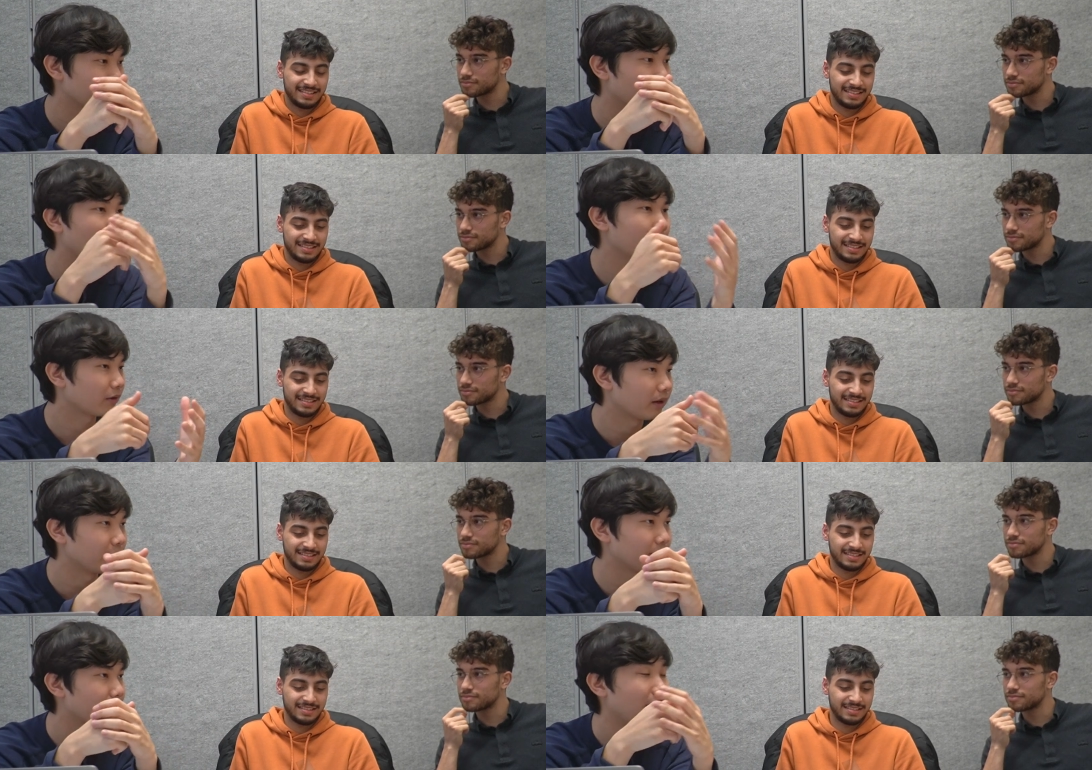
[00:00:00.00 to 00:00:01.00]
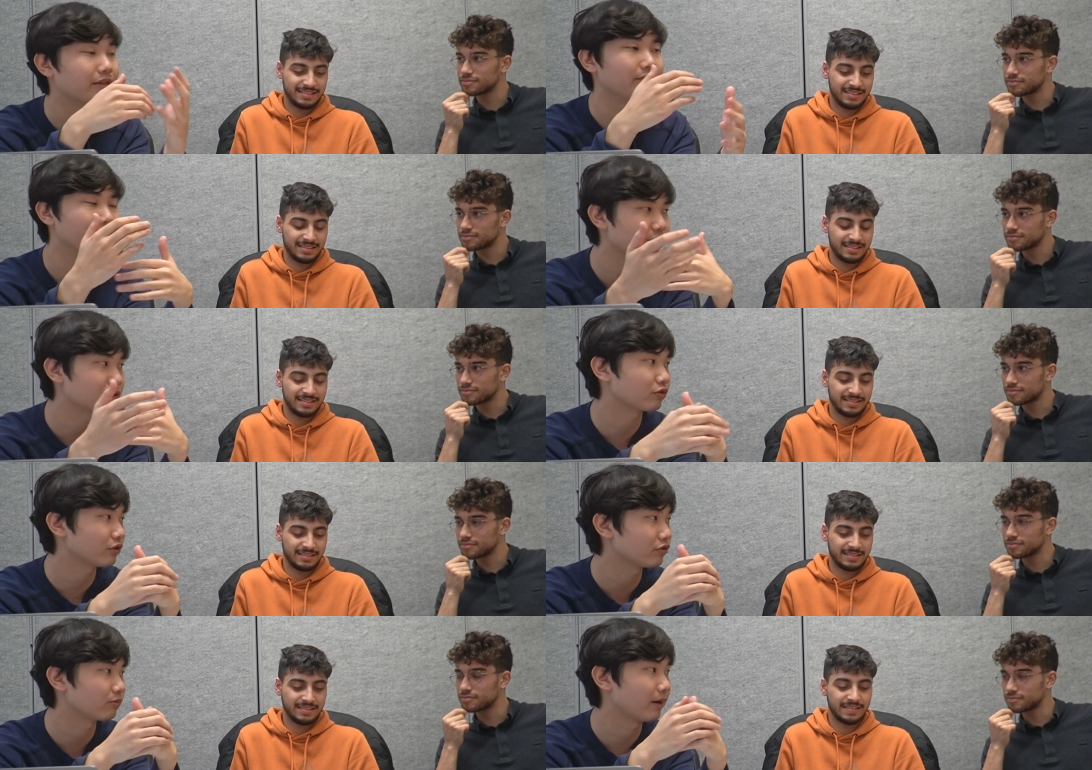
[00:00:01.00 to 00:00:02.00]
Speaker 1: for upcoming math and and physics
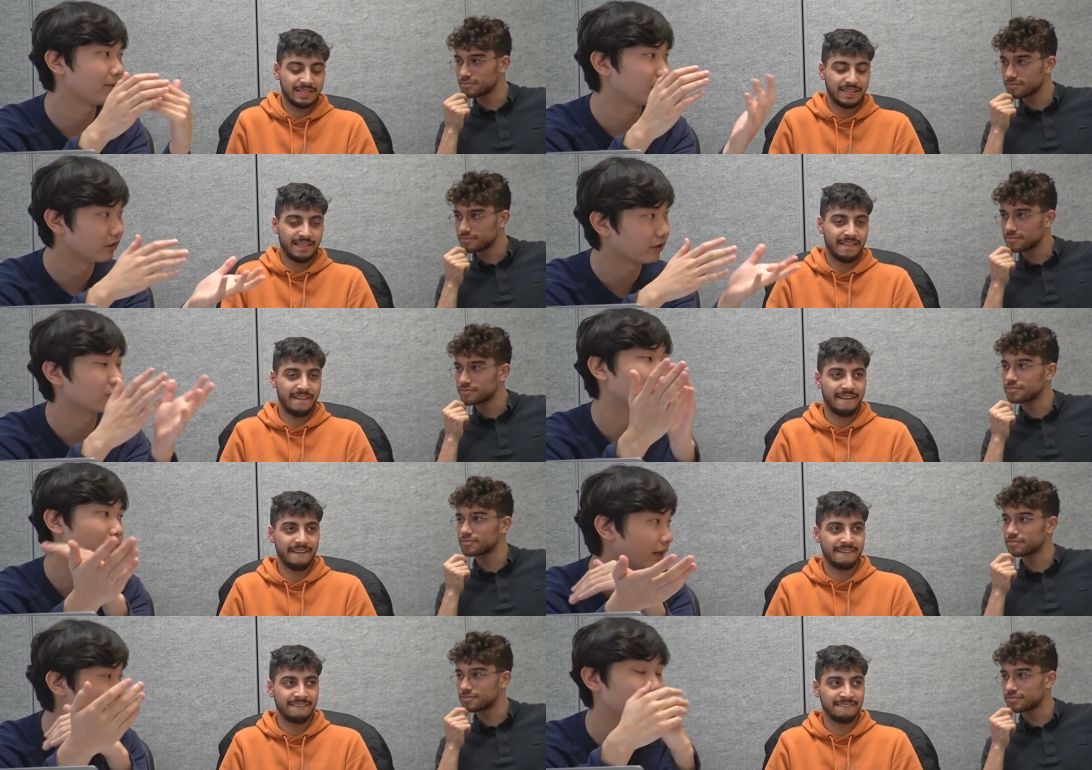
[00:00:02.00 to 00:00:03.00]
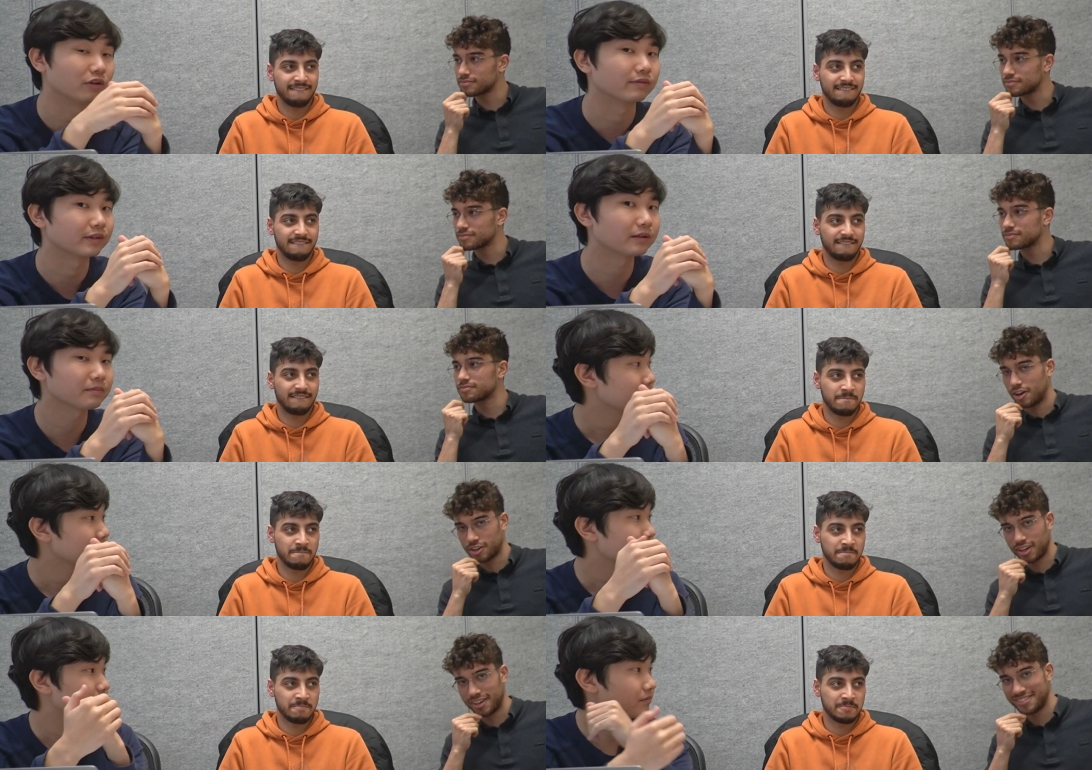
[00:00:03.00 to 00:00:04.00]
students who might be looking to apply to U of T?
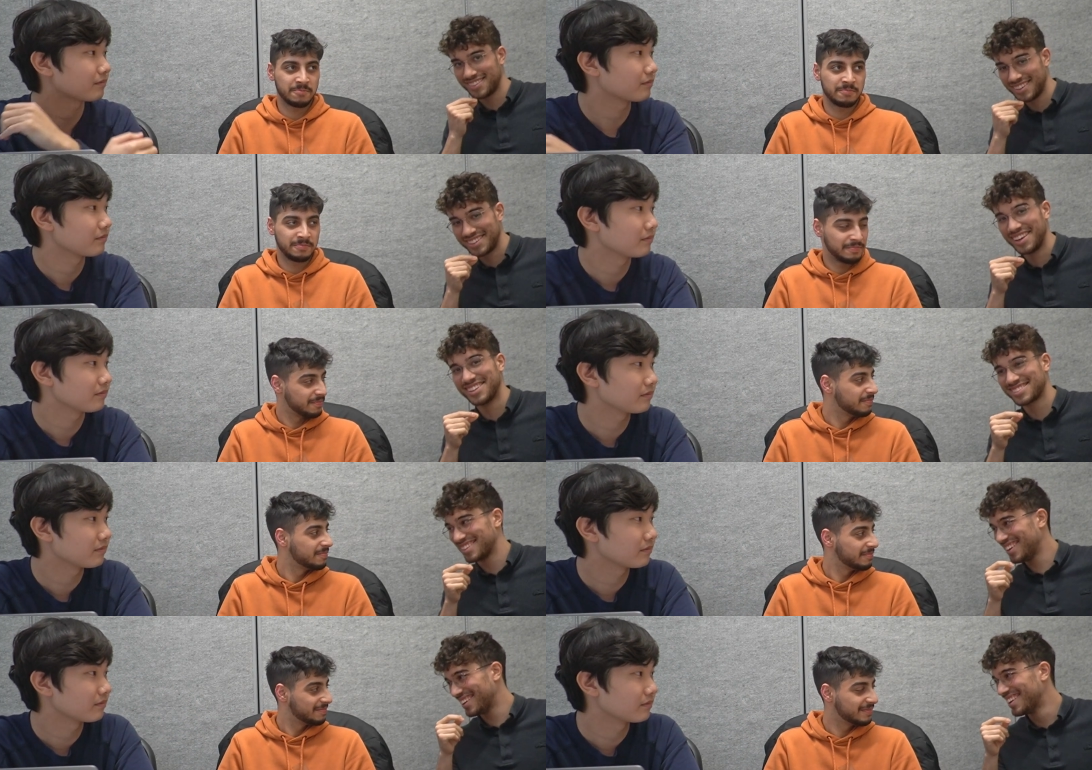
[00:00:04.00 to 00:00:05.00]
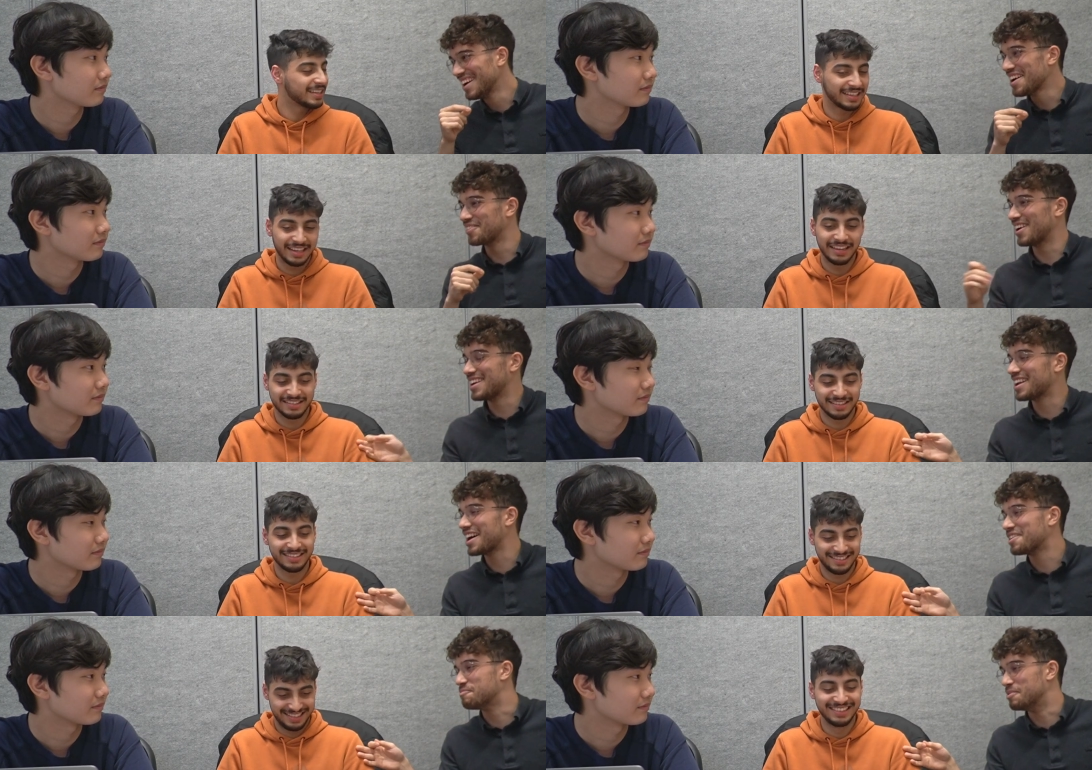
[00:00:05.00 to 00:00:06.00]
Speaker 2: Okay, yes. Yes. Ray and I
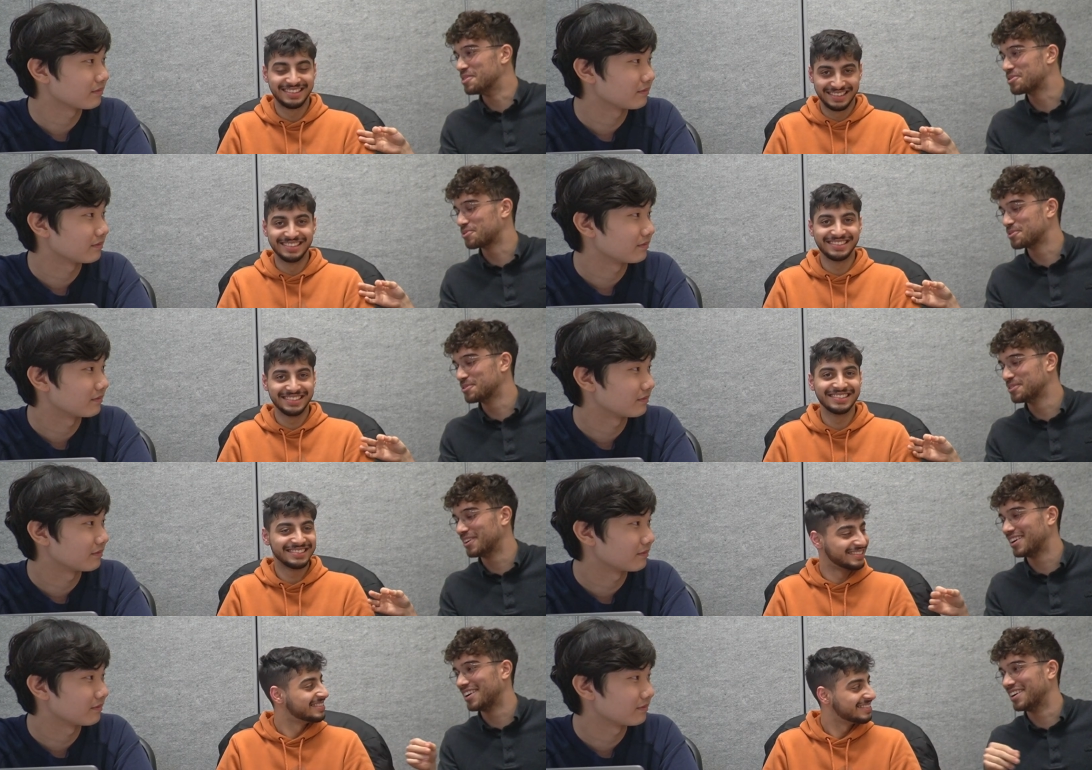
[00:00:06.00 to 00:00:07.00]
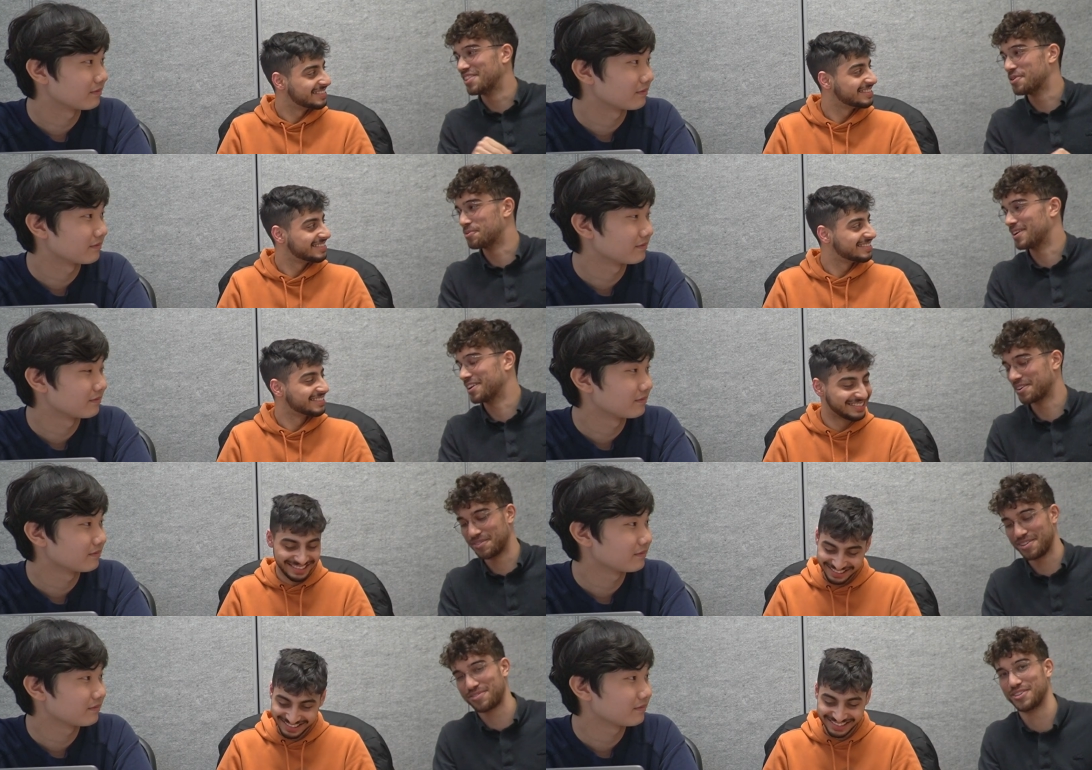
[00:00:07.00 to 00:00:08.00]
have been through the ringer
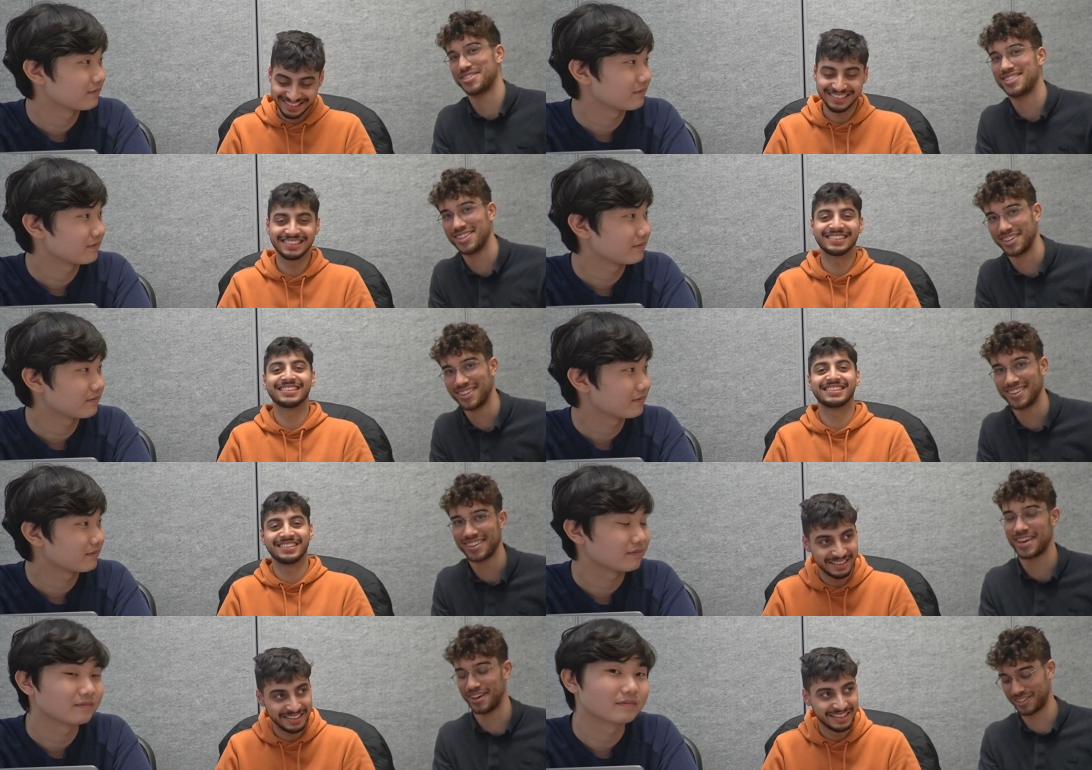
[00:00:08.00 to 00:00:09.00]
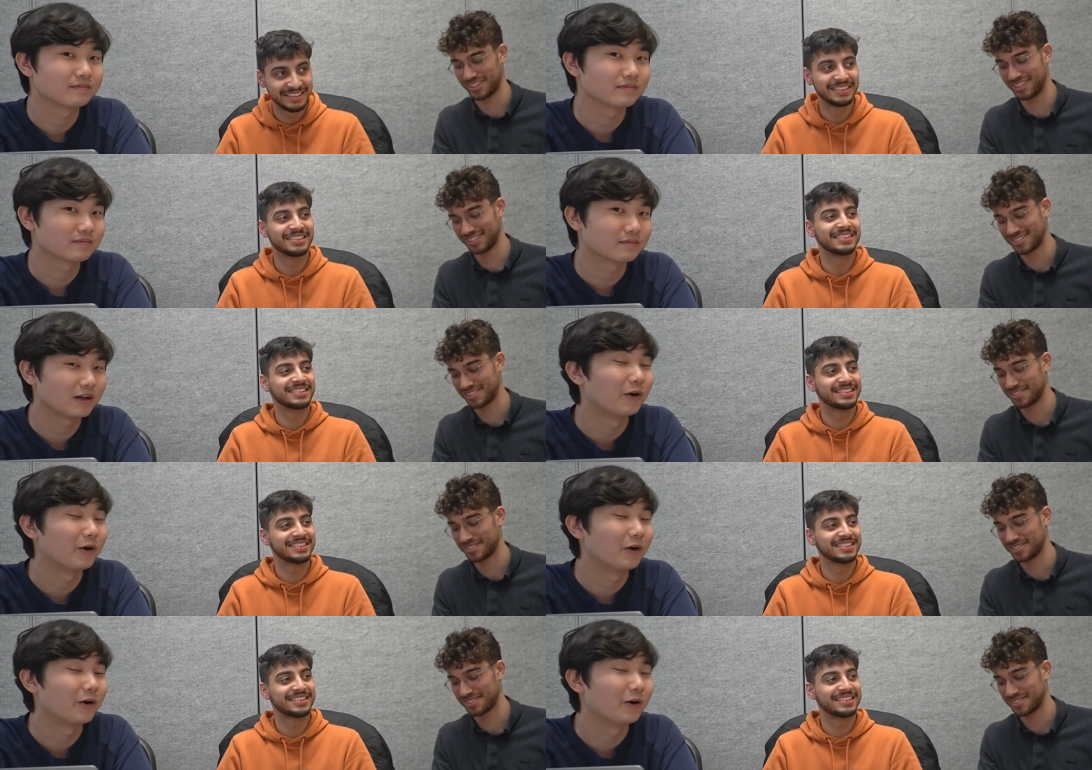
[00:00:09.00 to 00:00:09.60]
with first year calculus.